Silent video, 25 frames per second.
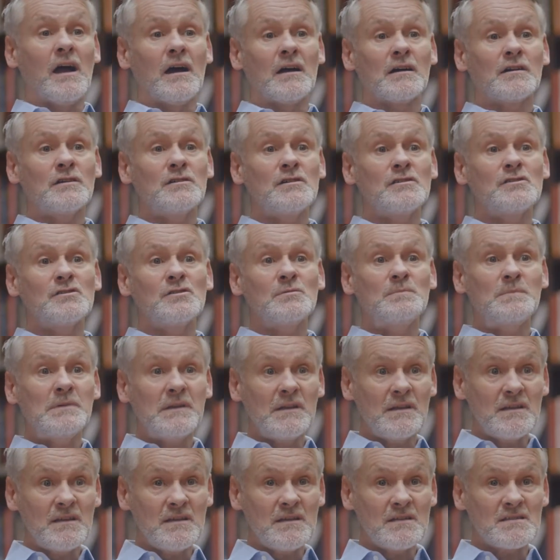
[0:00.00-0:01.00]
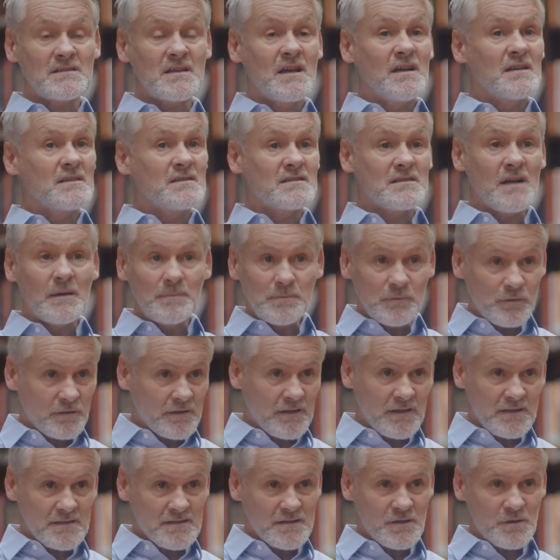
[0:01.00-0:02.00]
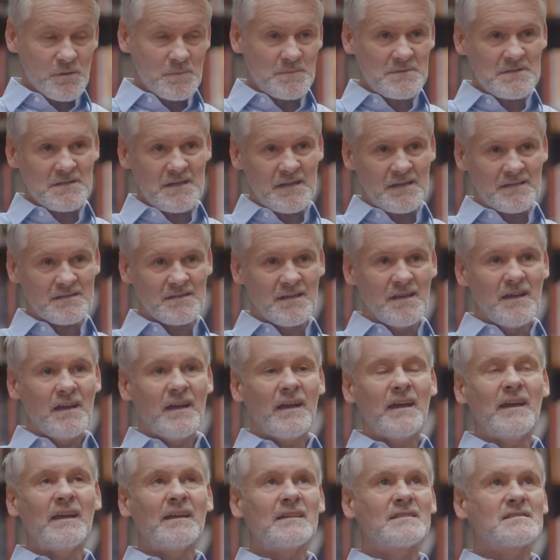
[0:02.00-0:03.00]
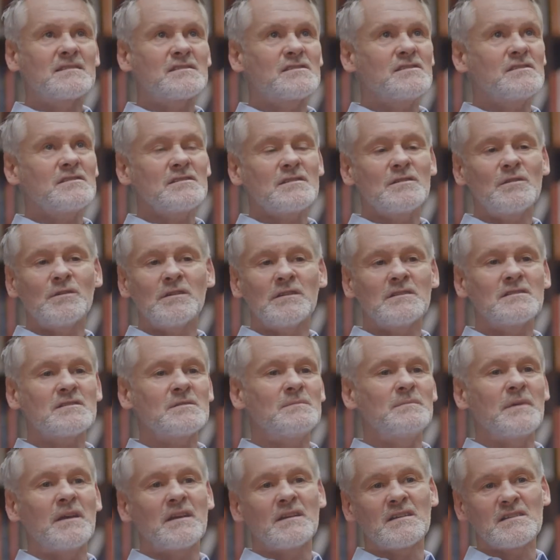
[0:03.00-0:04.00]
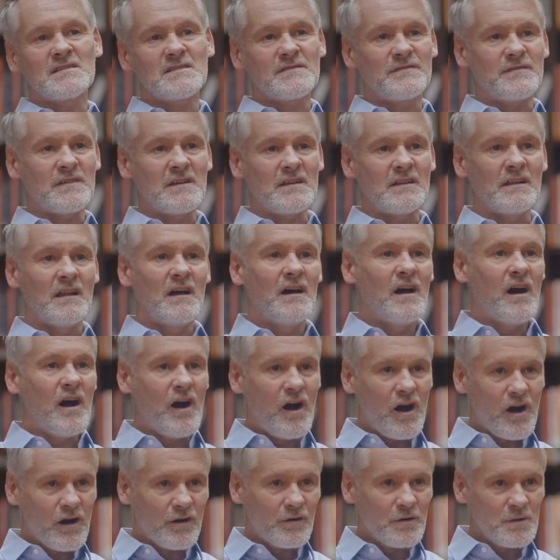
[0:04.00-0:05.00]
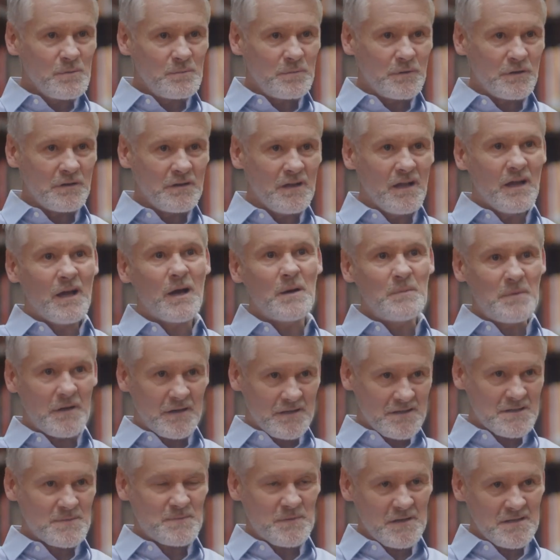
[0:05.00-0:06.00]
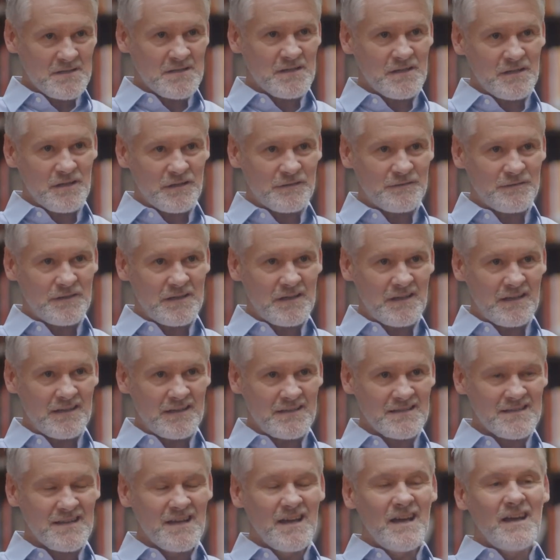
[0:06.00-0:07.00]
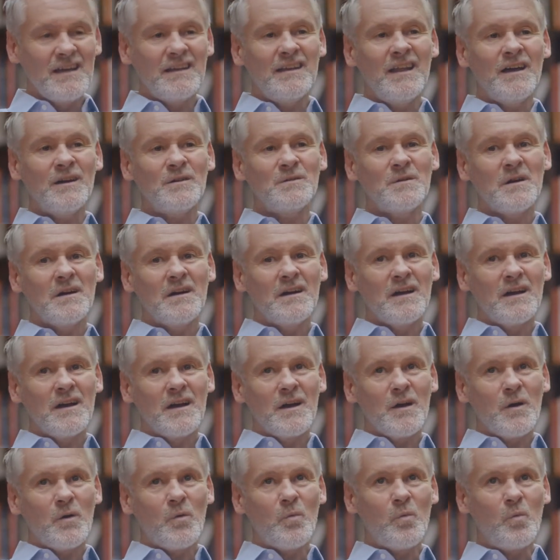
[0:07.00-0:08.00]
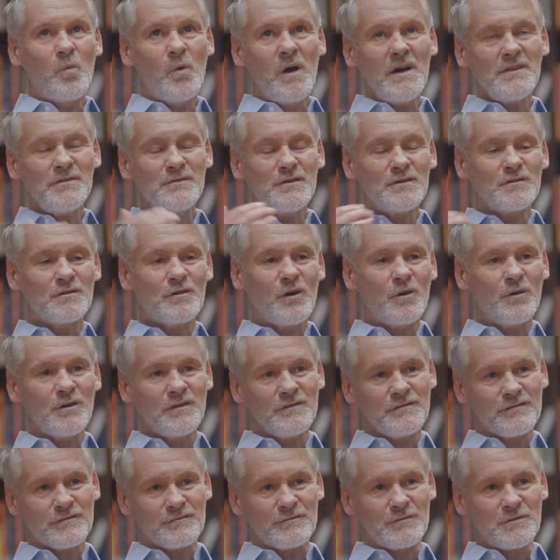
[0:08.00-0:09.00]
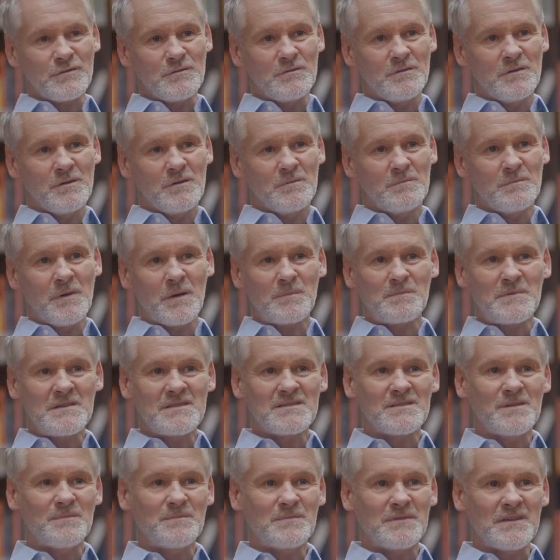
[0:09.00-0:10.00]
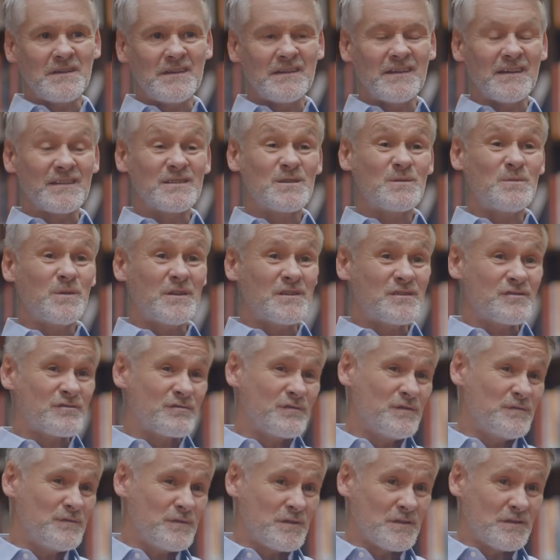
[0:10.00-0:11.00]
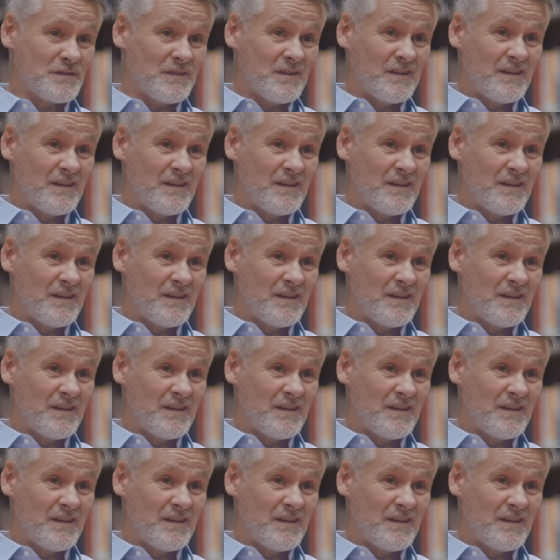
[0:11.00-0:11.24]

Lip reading: Could you please stop looking so upset? It's just going to make us feel horrible about expressing our feelings. Now, what they're going through might be something that's quite trivial